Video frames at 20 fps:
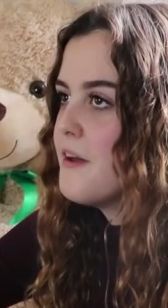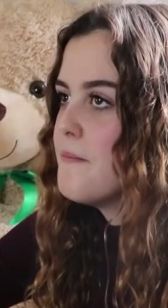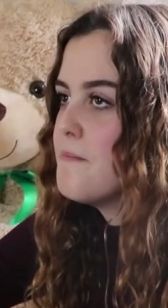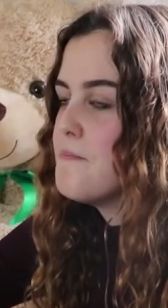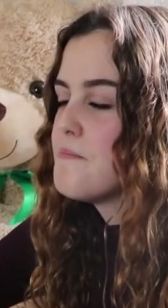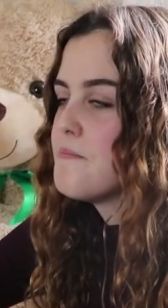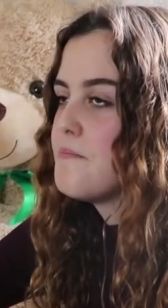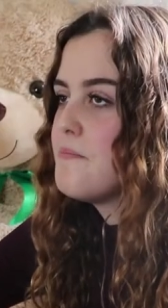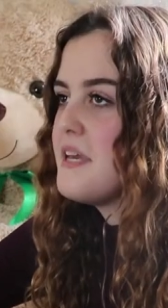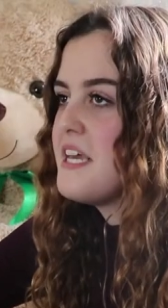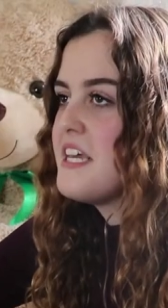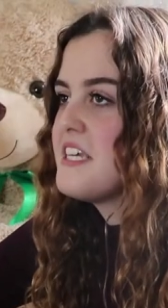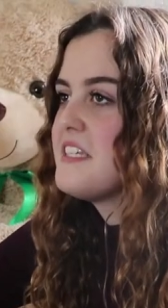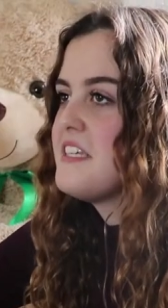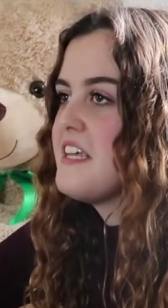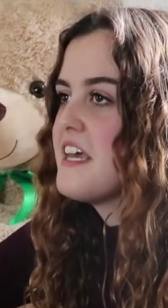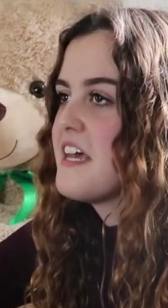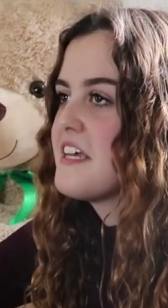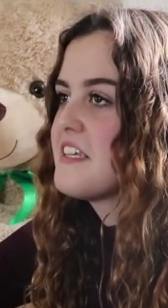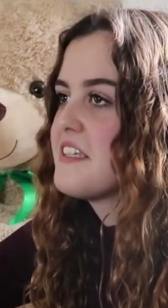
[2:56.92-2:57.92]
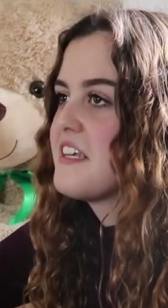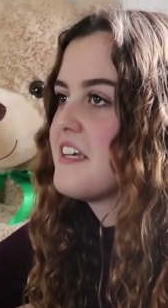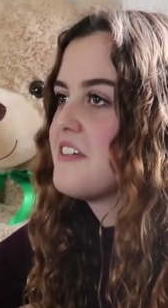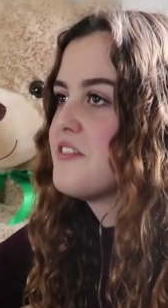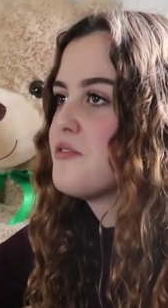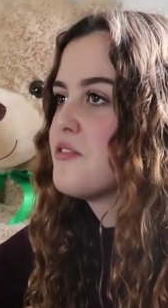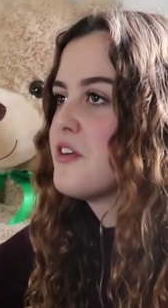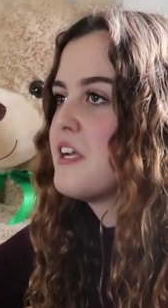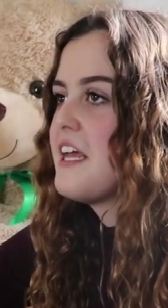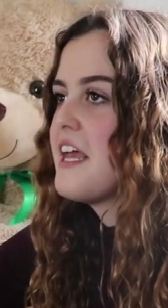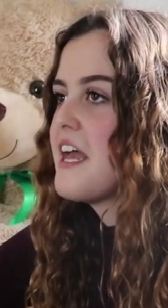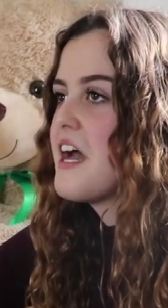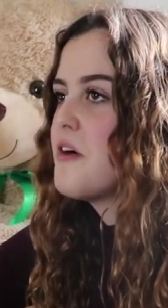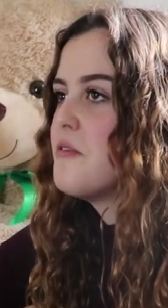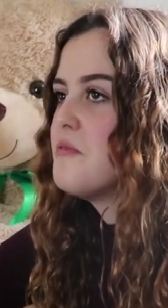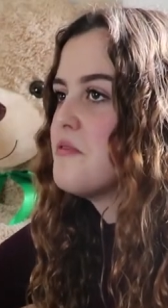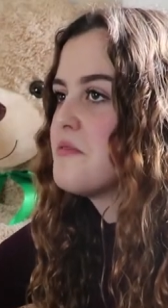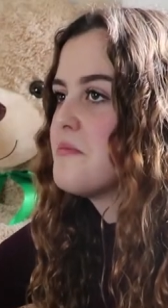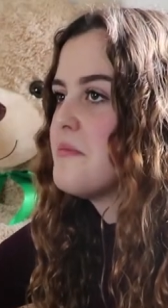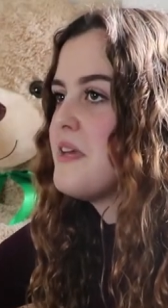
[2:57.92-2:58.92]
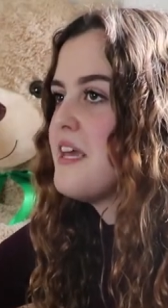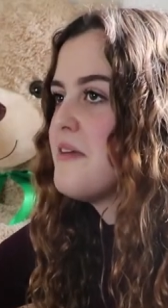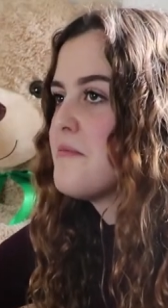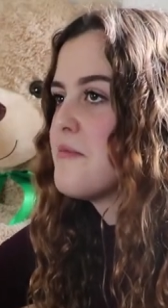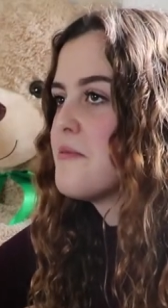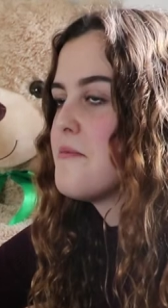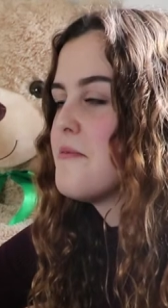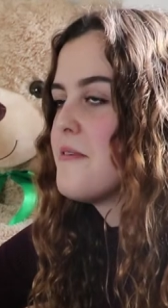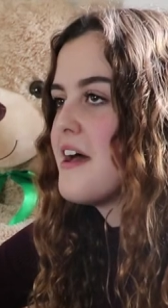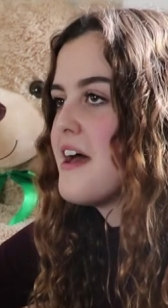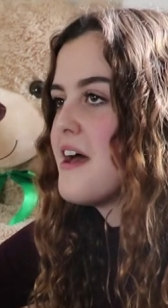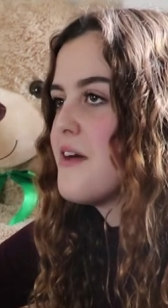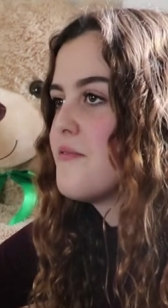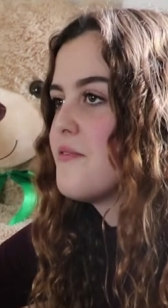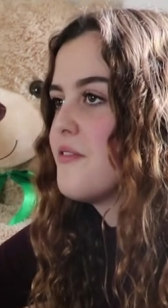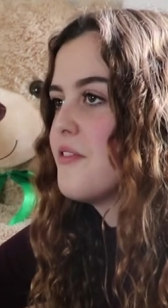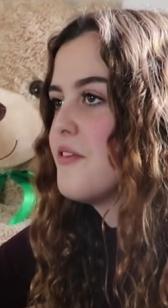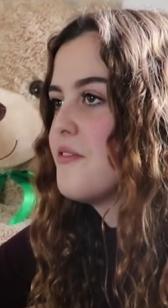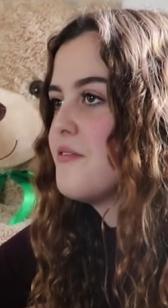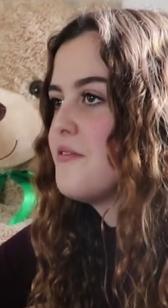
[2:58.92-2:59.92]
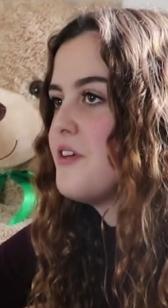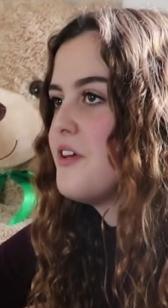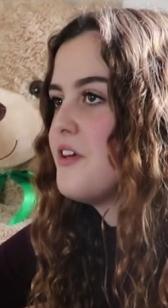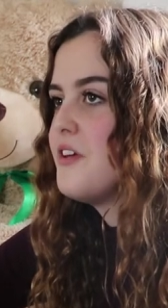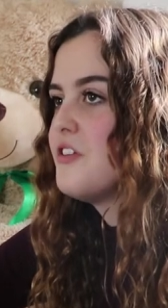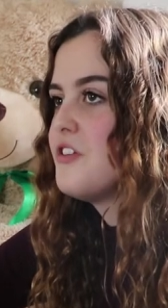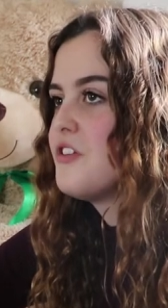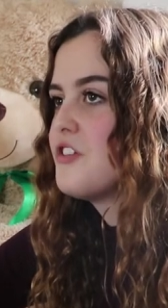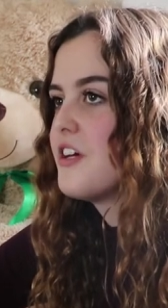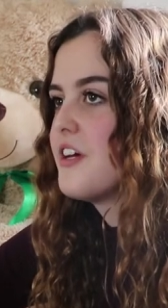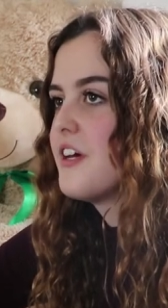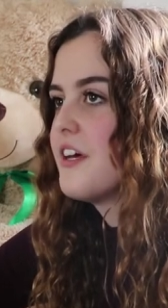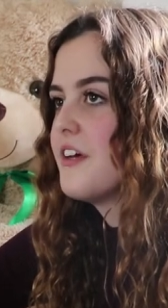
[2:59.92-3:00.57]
BCS has really helped me prepare for the future.